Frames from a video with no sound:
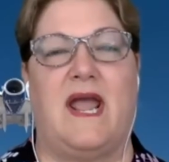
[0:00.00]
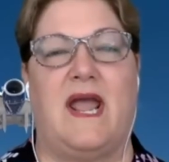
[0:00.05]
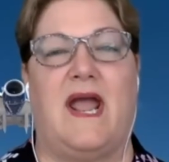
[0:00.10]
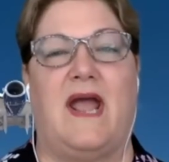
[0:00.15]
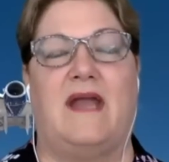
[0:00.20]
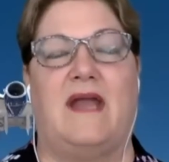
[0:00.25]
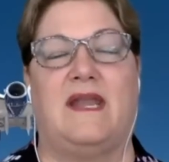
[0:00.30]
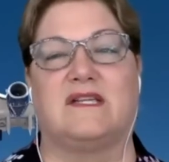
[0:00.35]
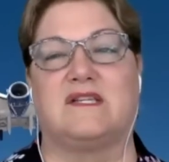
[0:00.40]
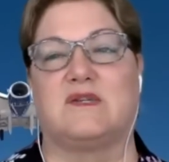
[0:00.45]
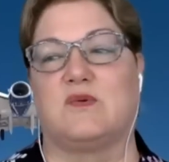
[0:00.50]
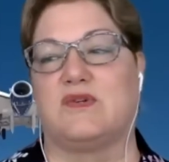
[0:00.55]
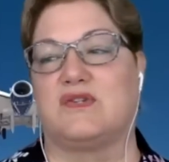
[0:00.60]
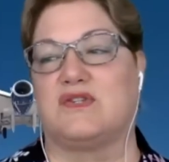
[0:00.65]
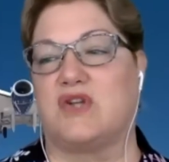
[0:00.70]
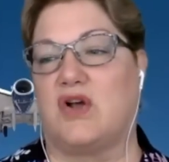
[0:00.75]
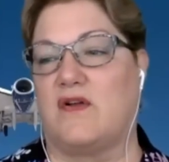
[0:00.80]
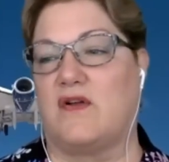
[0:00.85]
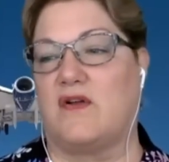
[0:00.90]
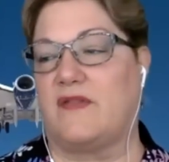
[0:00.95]
And as a
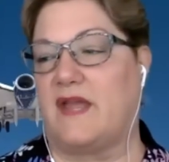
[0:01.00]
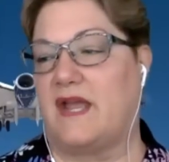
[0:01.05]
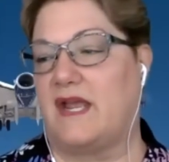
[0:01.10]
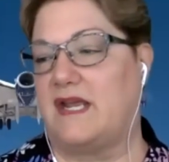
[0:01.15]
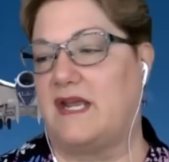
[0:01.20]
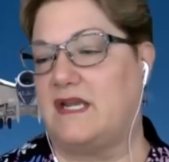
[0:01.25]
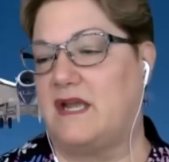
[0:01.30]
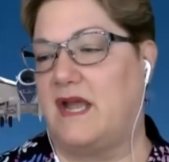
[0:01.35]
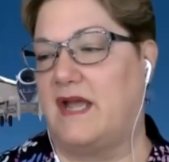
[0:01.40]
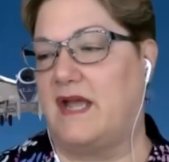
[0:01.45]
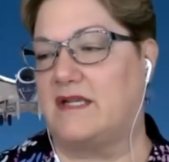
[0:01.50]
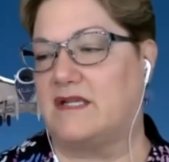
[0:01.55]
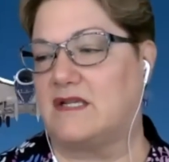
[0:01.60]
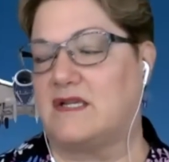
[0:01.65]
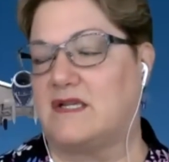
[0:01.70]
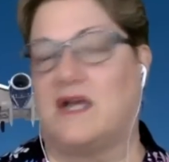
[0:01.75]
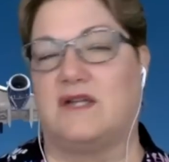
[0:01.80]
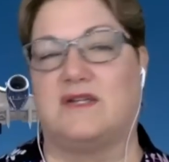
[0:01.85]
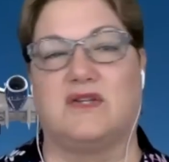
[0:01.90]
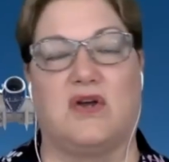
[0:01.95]
result, they, as
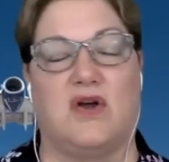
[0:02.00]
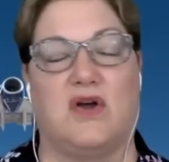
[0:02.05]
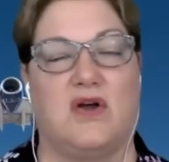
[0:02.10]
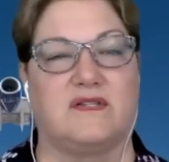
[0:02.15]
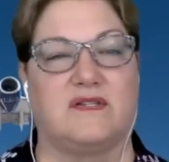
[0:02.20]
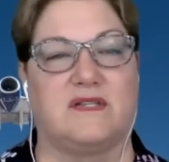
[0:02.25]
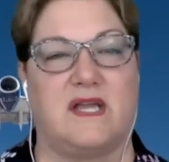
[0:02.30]
adults,